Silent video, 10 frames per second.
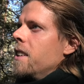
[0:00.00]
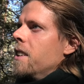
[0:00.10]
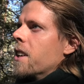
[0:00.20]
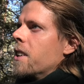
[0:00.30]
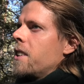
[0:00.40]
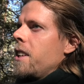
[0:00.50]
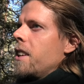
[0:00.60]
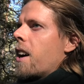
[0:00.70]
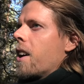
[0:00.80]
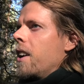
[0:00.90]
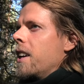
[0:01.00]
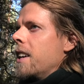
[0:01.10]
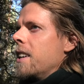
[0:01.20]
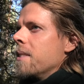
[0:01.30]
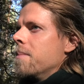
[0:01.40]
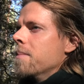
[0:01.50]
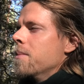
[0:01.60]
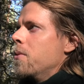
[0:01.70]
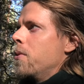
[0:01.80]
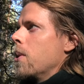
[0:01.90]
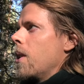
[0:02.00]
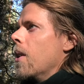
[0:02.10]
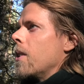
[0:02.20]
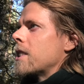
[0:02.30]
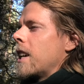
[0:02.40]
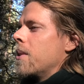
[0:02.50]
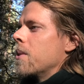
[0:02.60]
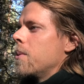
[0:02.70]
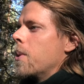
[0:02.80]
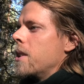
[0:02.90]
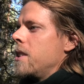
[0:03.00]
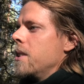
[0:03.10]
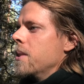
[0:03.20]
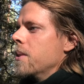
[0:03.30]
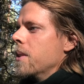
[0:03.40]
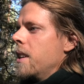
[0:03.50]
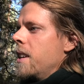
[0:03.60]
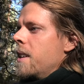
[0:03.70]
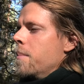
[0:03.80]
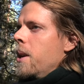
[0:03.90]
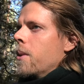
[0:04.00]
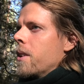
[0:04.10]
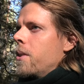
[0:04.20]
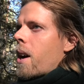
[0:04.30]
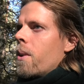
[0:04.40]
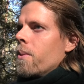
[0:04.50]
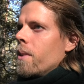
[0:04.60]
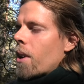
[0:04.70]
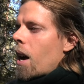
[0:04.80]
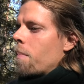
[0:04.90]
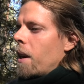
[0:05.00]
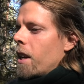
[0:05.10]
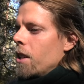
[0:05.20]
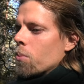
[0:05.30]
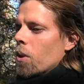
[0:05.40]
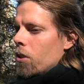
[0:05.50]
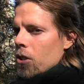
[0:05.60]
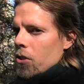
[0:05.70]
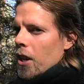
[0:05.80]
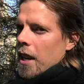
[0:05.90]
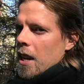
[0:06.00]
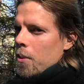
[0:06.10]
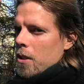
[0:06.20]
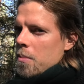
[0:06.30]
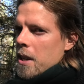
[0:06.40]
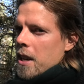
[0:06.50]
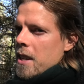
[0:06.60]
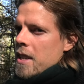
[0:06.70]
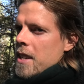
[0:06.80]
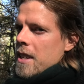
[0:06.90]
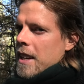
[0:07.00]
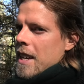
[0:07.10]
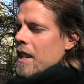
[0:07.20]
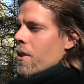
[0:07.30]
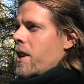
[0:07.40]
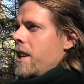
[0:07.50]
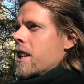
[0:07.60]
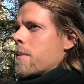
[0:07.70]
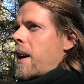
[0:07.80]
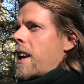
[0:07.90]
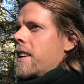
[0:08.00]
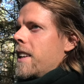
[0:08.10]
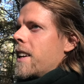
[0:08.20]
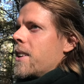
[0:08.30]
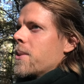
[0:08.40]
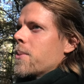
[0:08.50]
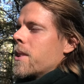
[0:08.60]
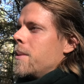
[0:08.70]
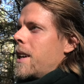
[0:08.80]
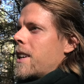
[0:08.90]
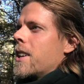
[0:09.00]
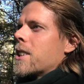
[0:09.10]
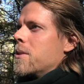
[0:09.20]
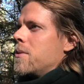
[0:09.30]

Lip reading: dirty, ugly footlocks. I don't want to be on the ground grappling. I just want to strike. I want to be a radiant paladin. I don't want to be a gutter